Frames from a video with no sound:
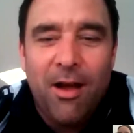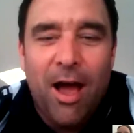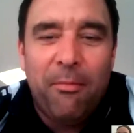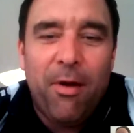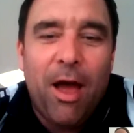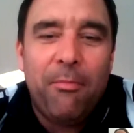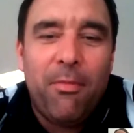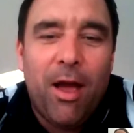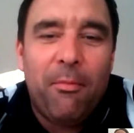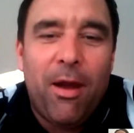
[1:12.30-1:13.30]

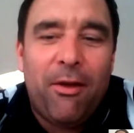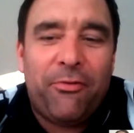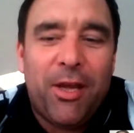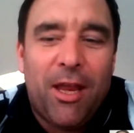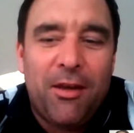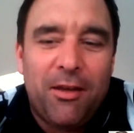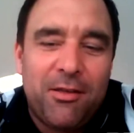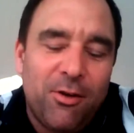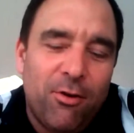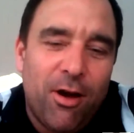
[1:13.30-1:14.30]
I'm left-handed,
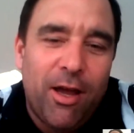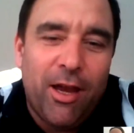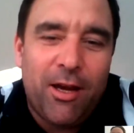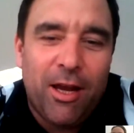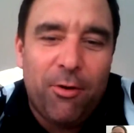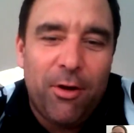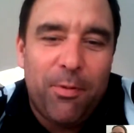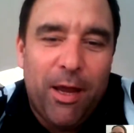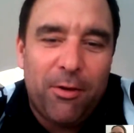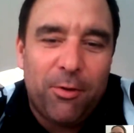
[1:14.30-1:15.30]
so I can only
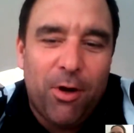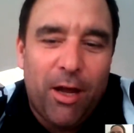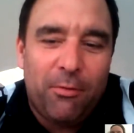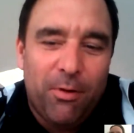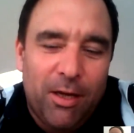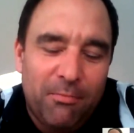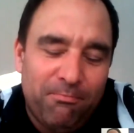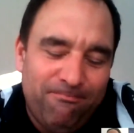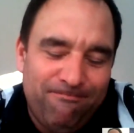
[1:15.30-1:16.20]
play on the right wing.